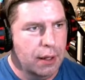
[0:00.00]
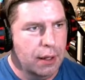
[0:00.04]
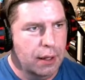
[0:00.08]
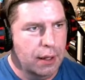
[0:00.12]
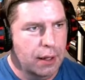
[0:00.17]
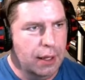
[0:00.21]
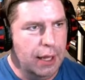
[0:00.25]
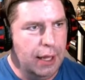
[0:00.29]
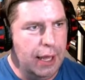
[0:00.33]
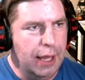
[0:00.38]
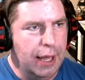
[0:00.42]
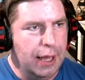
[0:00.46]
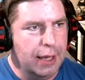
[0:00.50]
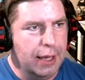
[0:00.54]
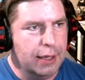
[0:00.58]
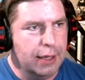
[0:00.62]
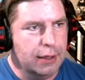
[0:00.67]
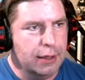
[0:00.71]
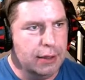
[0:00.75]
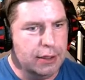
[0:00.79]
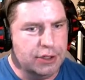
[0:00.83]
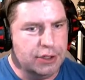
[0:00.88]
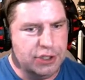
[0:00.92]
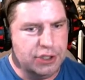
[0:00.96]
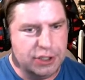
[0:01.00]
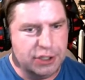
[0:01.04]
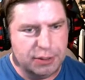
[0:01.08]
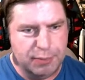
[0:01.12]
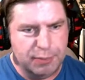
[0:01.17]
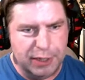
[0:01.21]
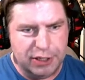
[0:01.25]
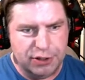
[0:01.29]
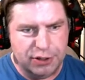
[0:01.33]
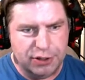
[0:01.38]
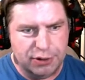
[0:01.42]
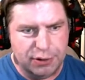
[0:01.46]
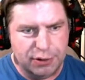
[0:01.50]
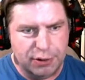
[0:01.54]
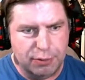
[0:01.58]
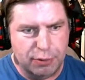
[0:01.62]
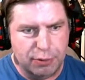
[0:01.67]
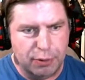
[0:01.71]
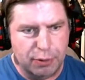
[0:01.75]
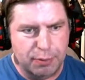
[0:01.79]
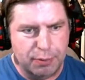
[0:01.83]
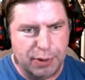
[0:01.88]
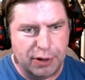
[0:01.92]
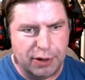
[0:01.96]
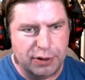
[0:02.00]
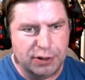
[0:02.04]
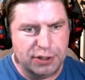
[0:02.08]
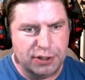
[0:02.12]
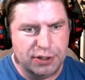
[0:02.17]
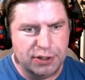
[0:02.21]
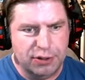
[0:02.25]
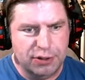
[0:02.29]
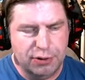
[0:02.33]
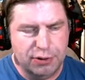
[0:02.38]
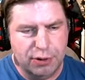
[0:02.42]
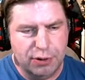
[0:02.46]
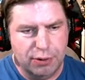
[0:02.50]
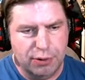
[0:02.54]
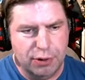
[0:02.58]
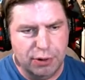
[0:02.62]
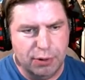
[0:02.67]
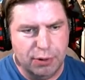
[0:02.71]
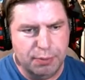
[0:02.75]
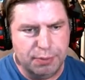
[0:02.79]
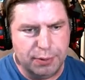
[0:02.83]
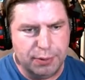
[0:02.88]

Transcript: And let's just make sure that we're part of the sudo group.